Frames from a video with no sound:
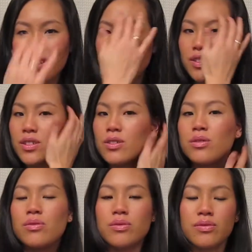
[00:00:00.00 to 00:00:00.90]
if
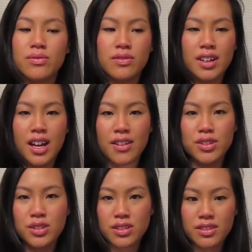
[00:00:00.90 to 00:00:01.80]
you have
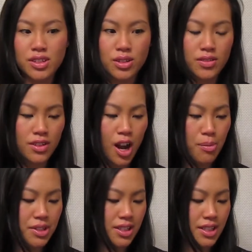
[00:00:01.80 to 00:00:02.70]
two different
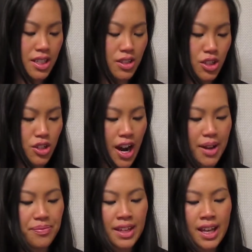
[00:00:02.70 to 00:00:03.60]
options that you can try.